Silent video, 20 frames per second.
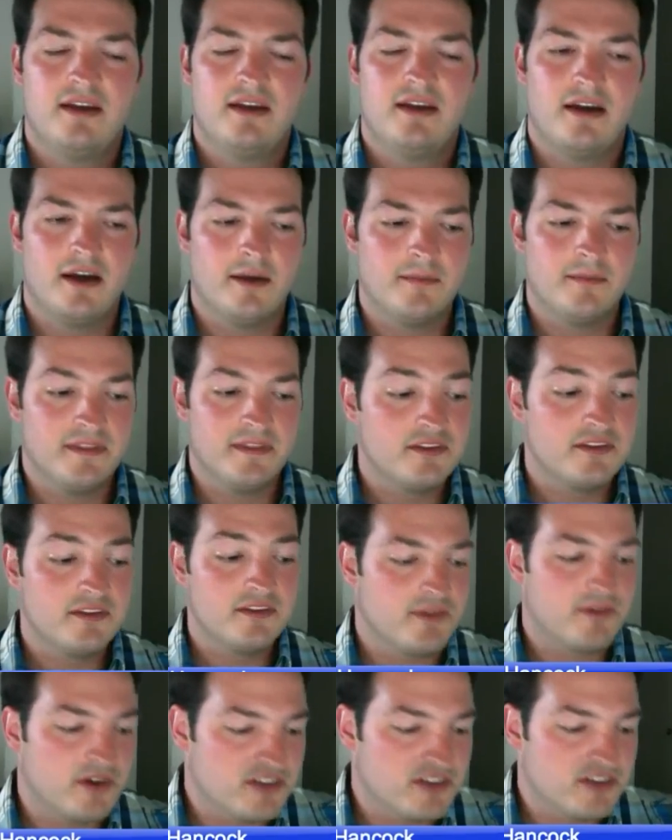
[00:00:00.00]
Um, and then as
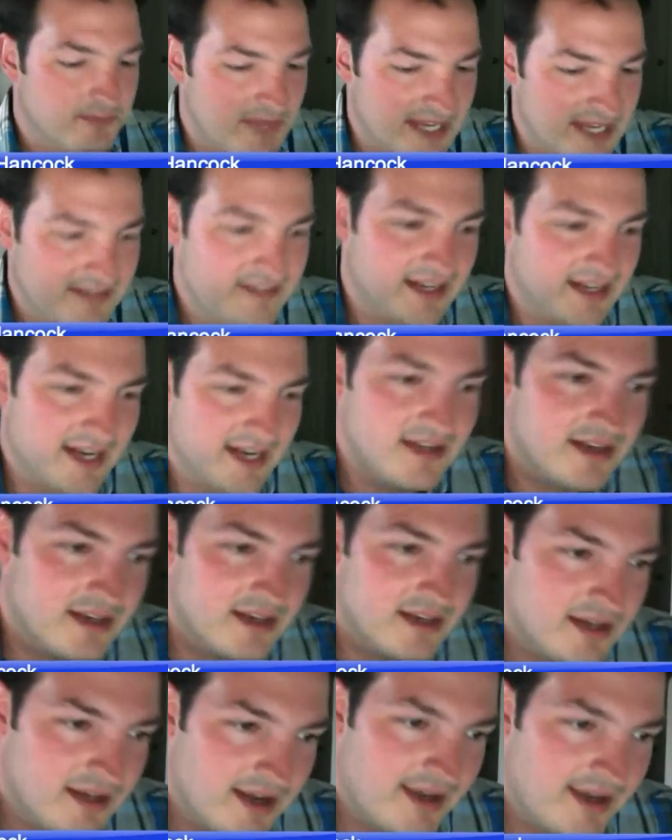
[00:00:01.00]
far as maintaining
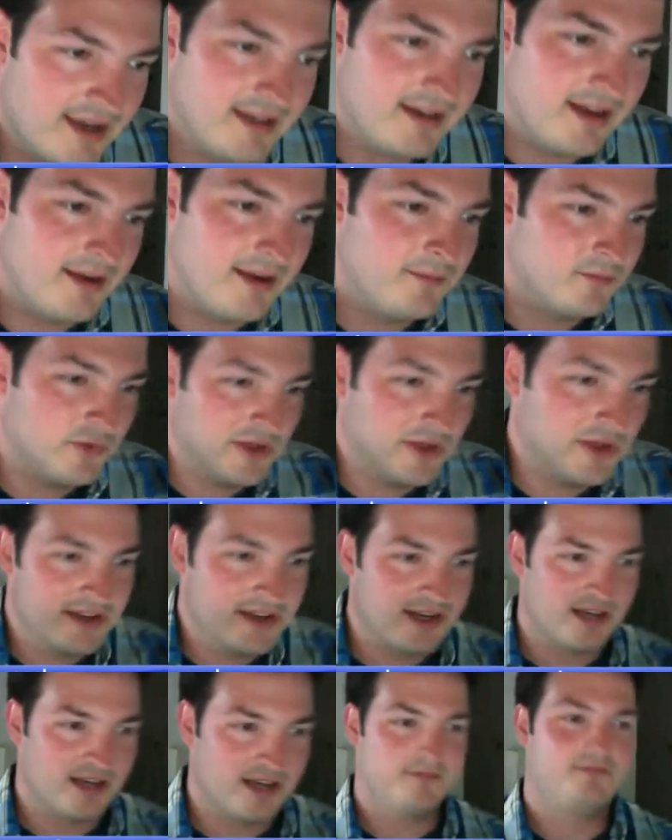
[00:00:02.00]
it, I, am really
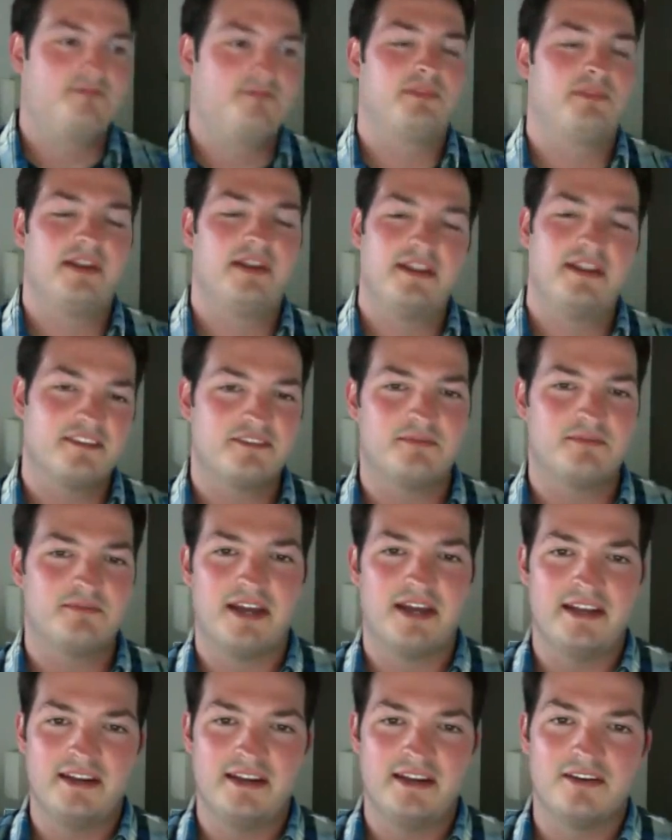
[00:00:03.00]
kind of playing this
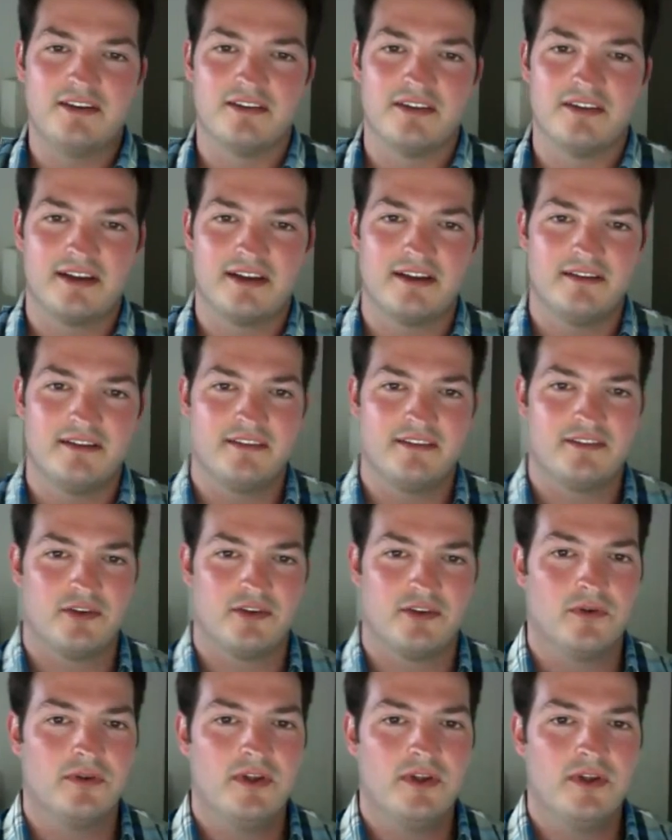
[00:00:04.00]
by ear. Like this
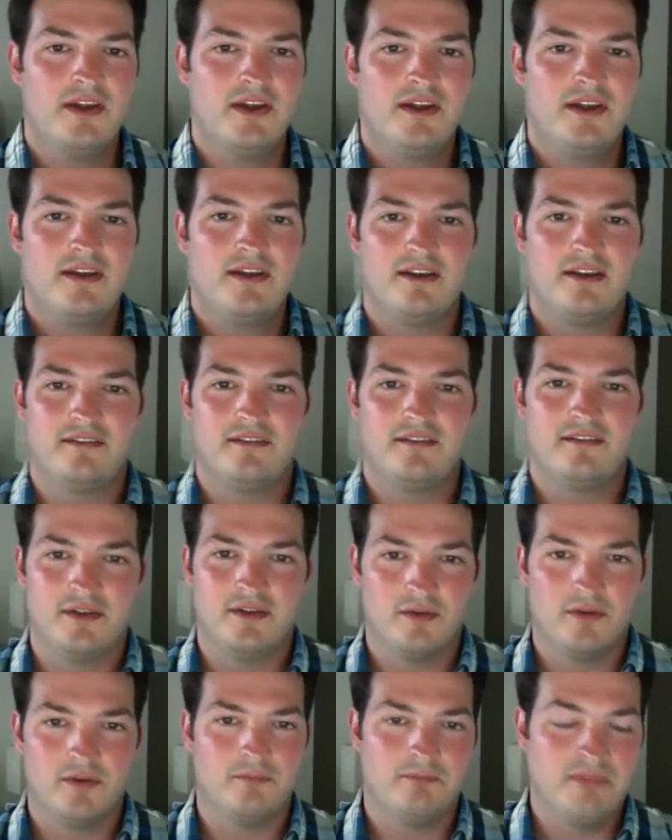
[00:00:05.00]
whole, you
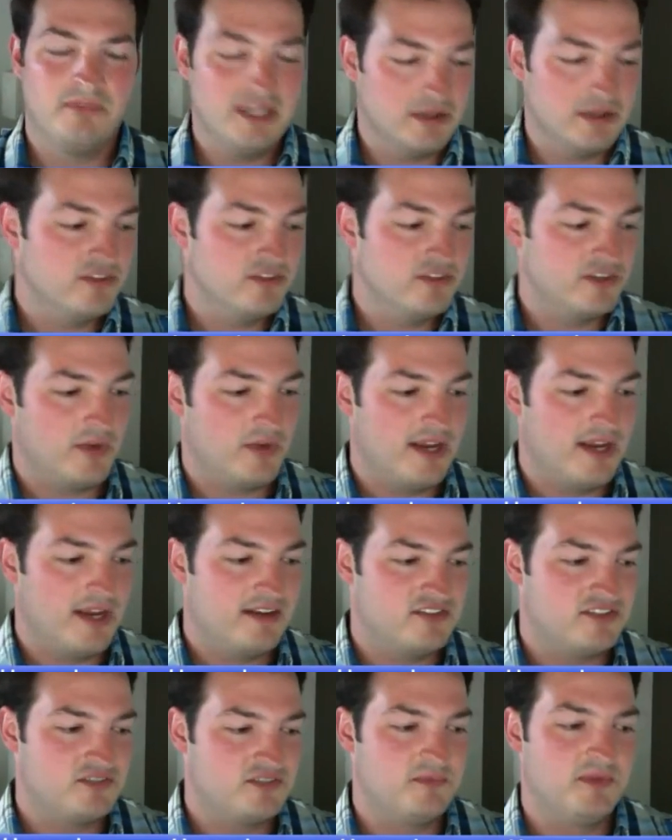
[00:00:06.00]
know, me losing weight
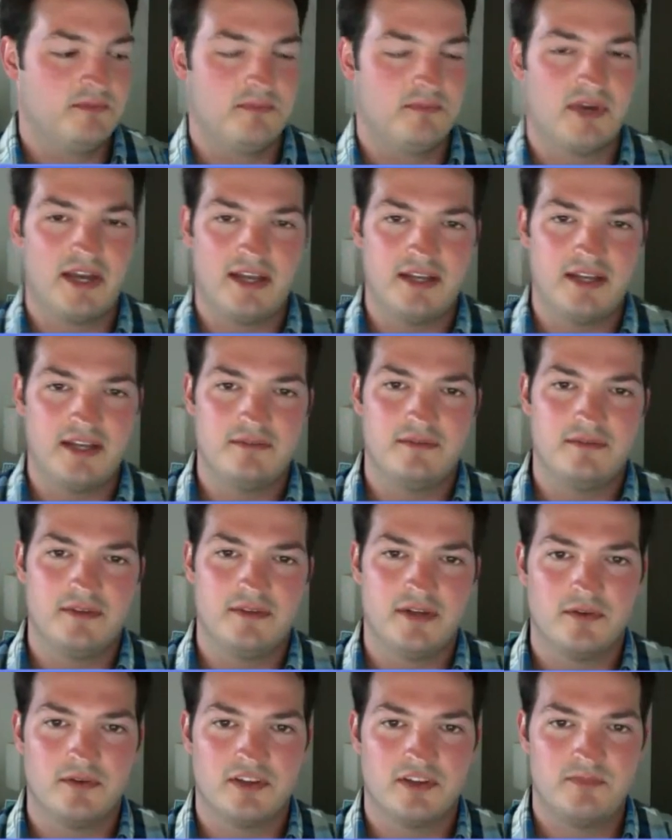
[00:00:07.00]
has just been by
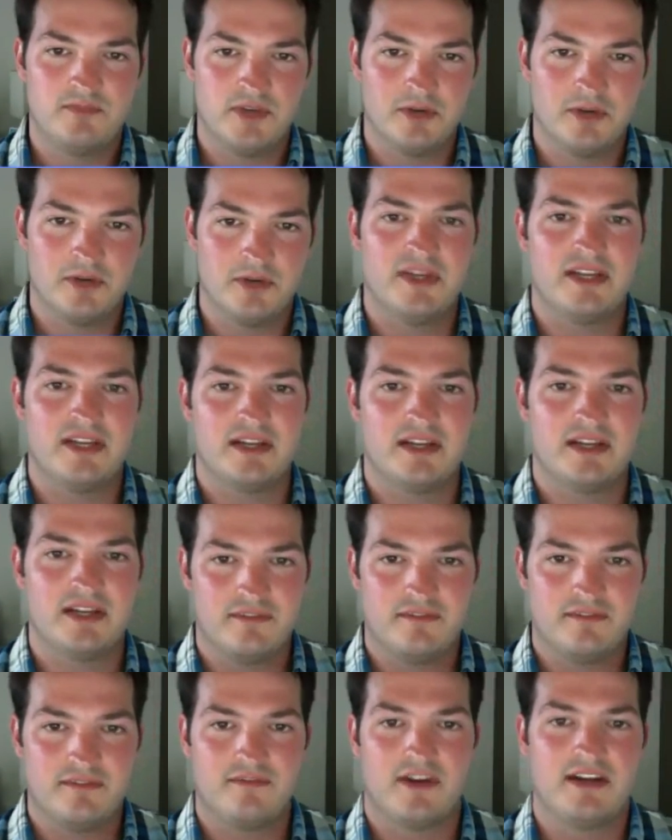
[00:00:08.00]
you know experimenting
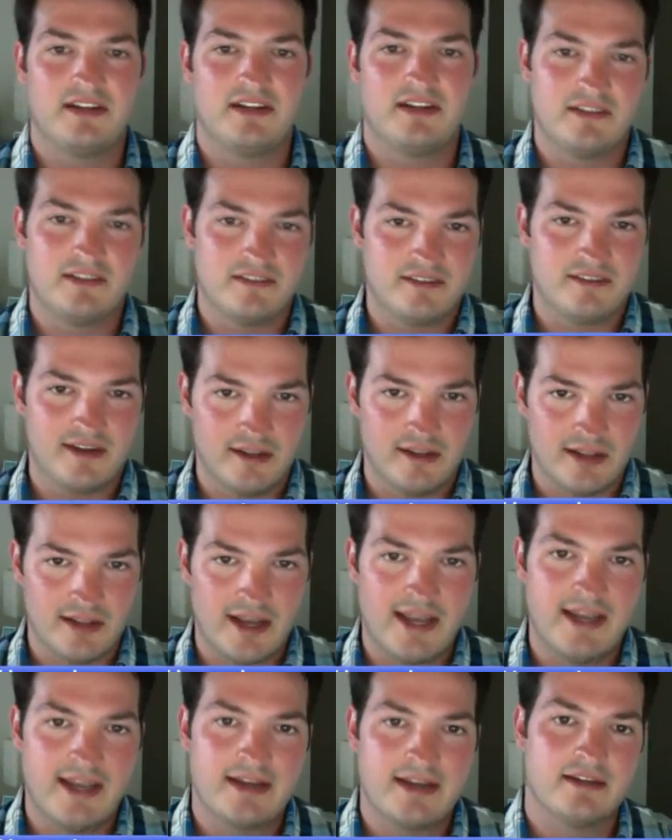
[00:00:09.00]
and finding things that I
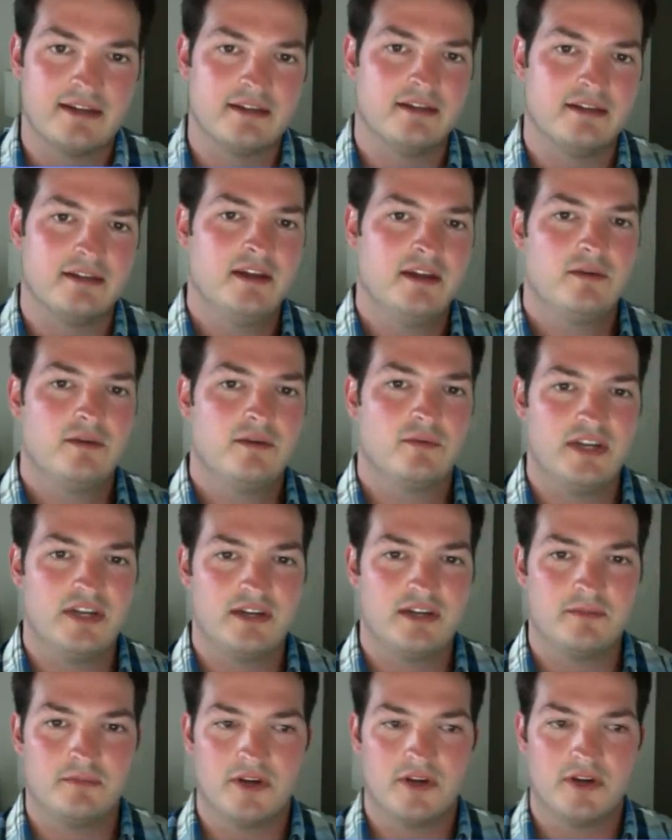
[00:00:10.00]
like and
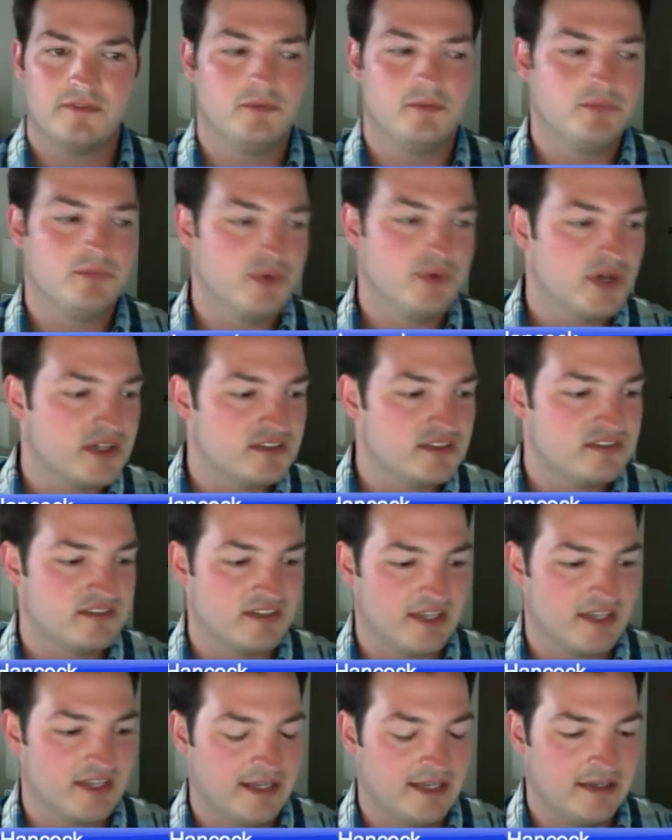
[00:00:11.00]
reading a few
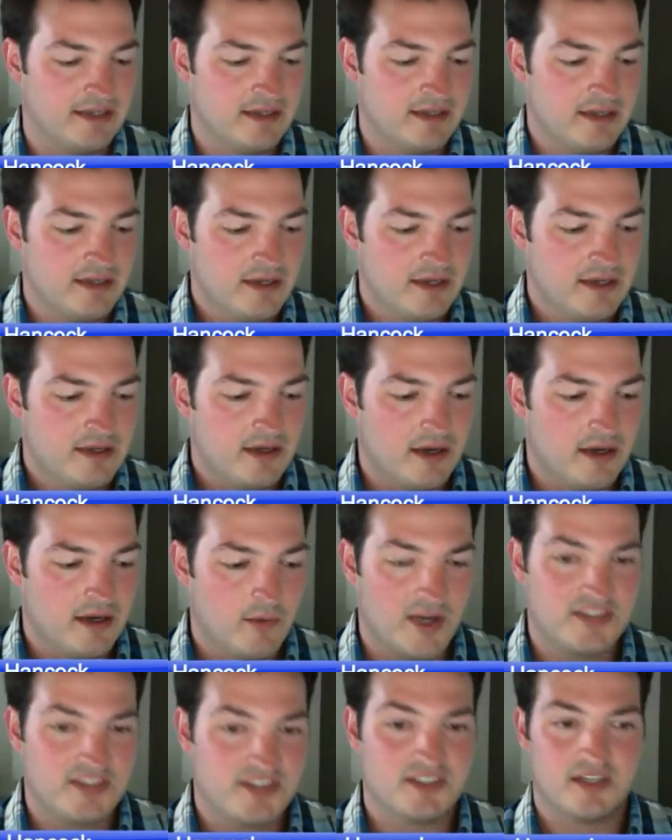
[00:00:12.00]
books and
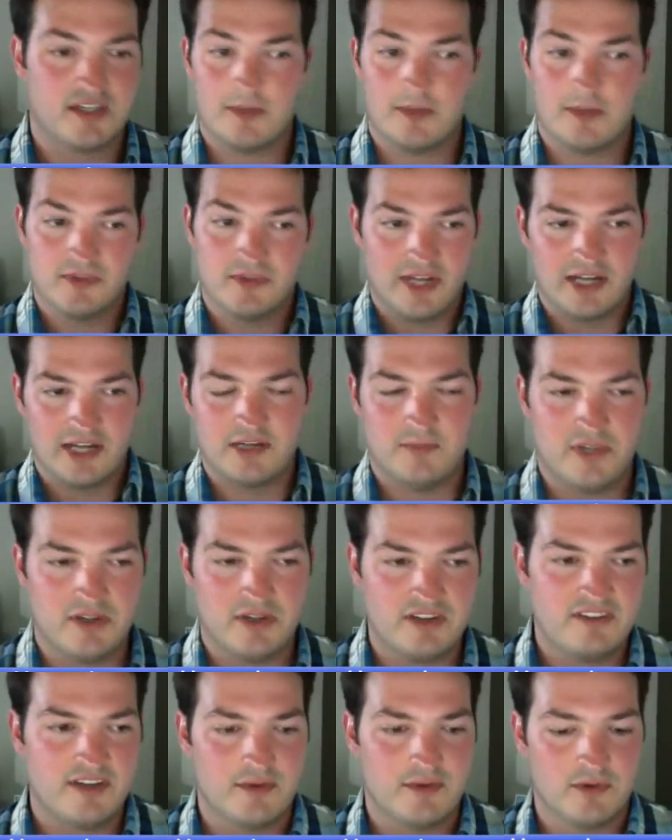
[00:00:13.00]
uh, watching a couple
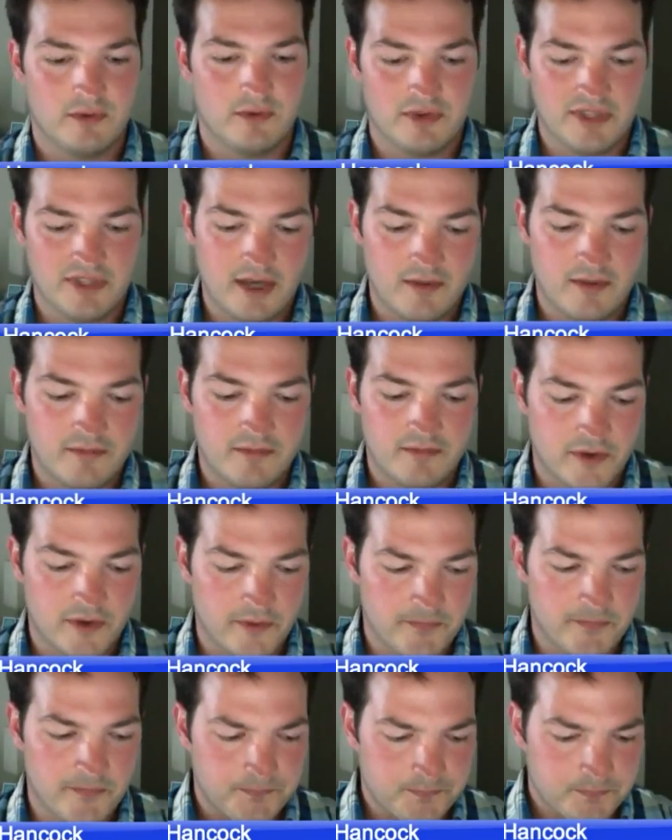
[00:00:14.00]
documentaries that were really
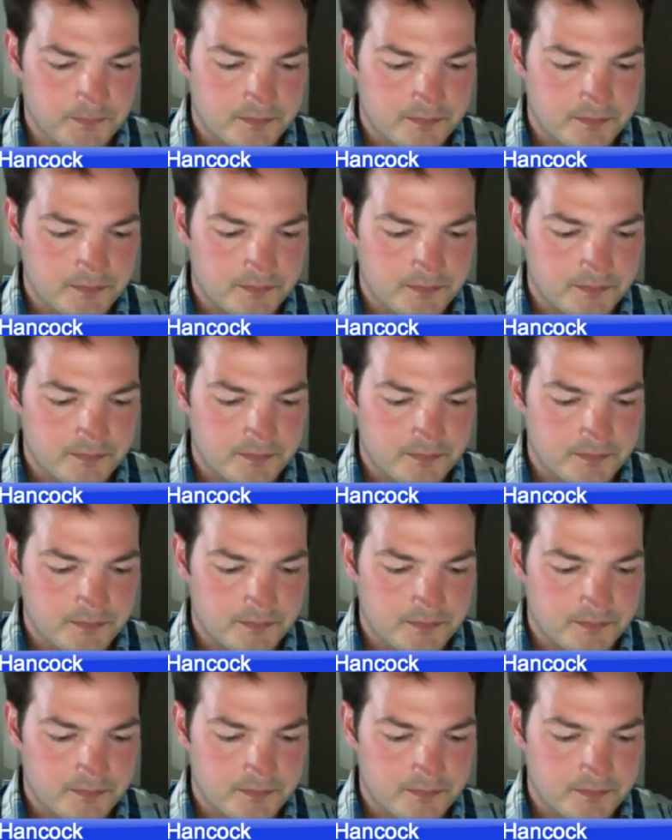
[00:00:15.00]
helpful.